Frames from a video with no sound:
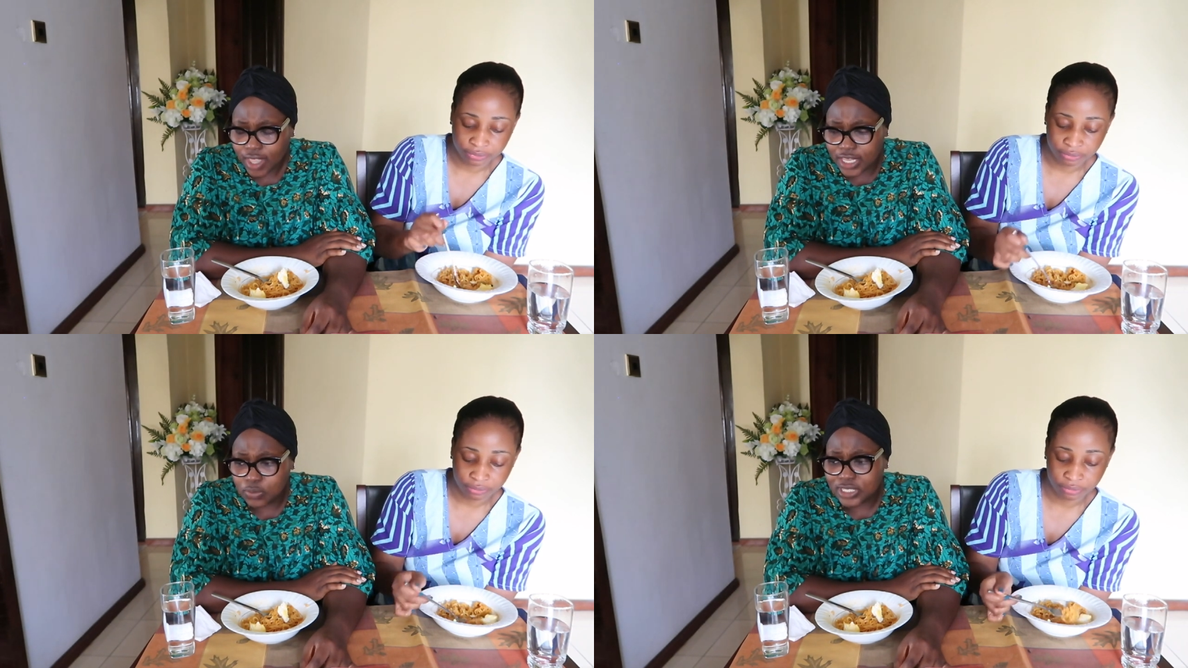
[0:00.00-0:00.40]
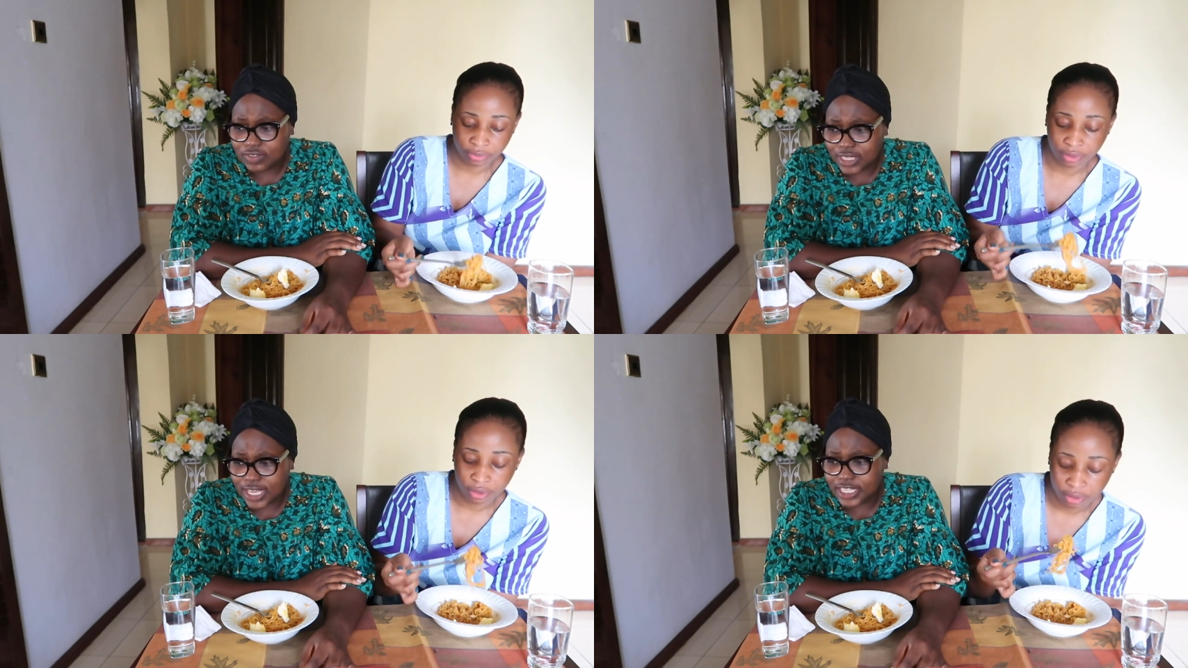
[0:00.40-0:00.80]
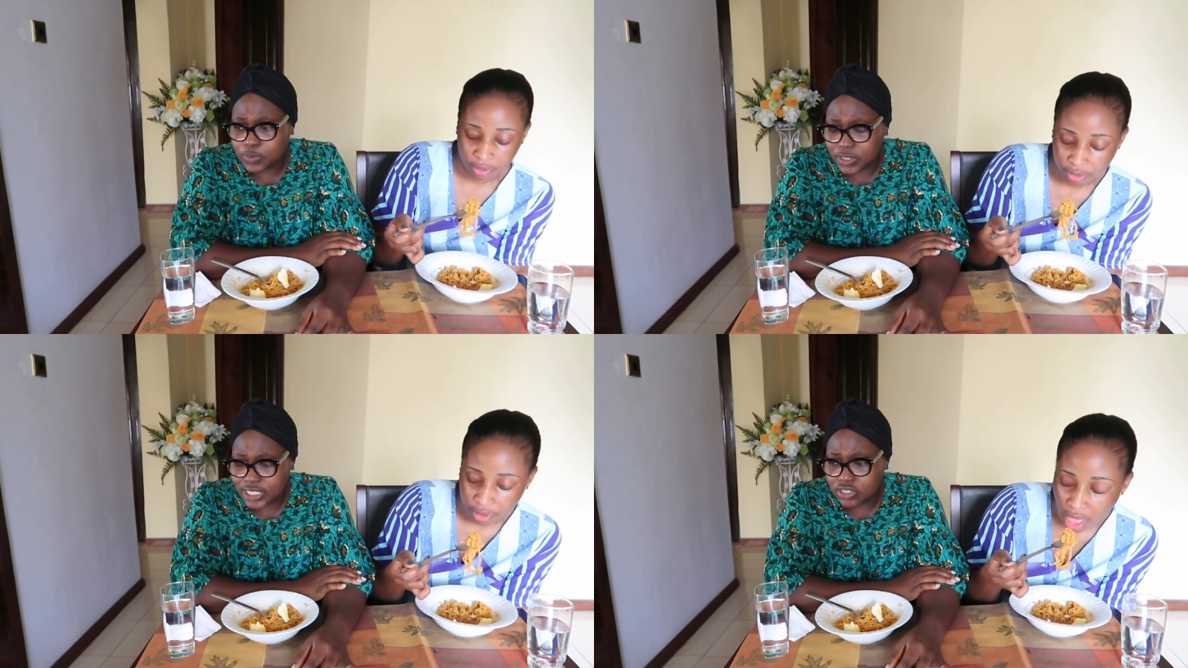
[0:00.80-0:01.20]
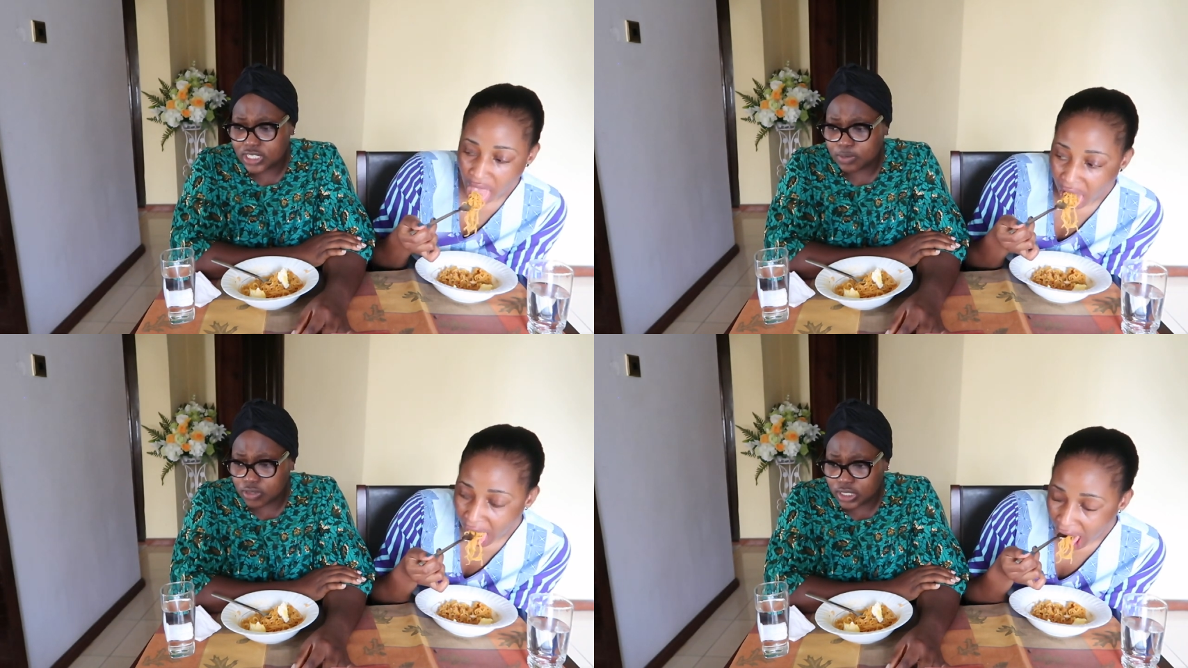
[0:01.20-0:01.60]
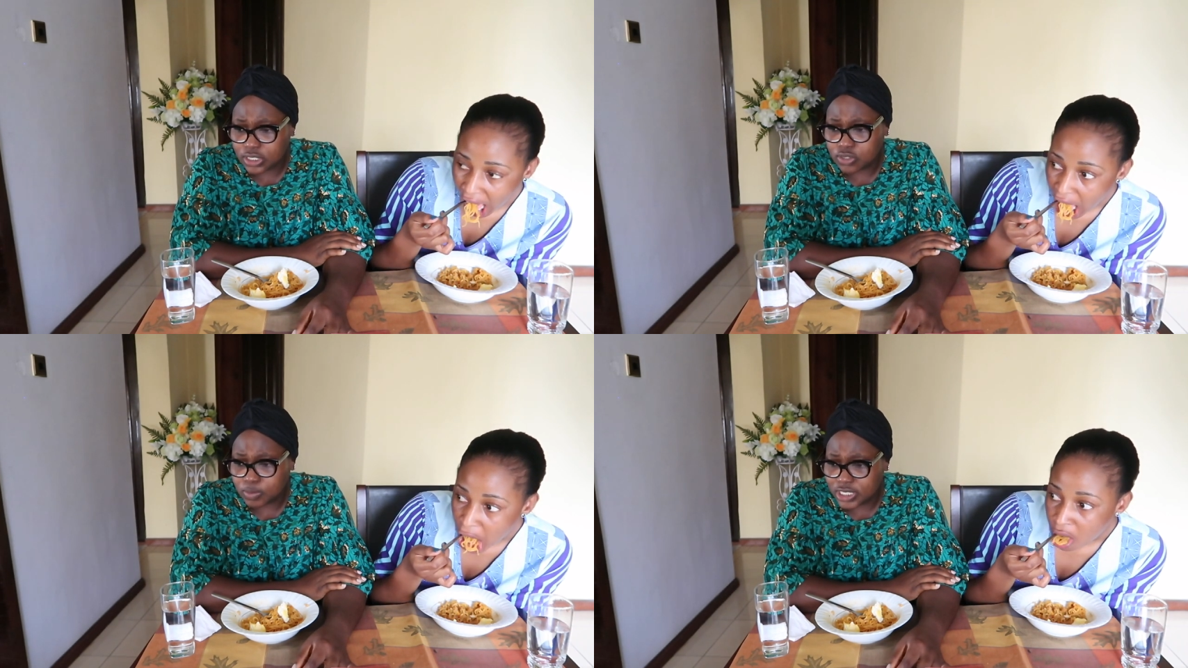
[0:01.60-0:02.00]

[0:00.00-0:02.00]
Speaker 1: And it was after that experience, I just kept on thinking to